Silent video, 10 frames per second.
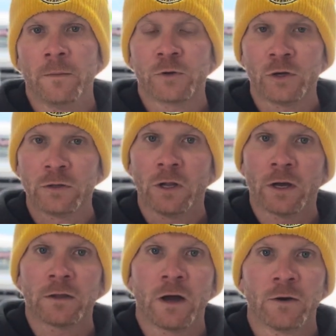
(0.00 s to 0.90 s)
Good
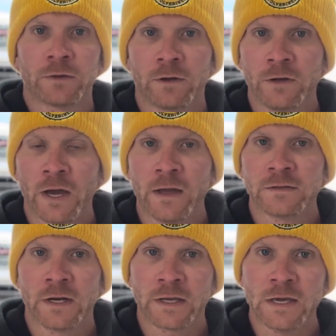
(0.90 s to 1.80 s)
luck out there, you guys.
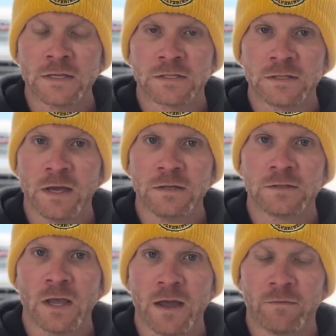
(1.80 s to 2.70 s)
And again, stay
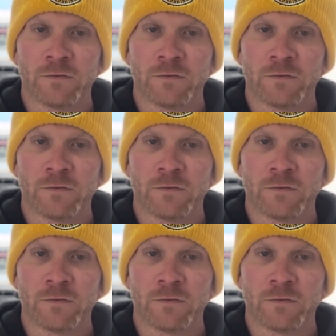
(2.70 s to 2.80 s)
safe.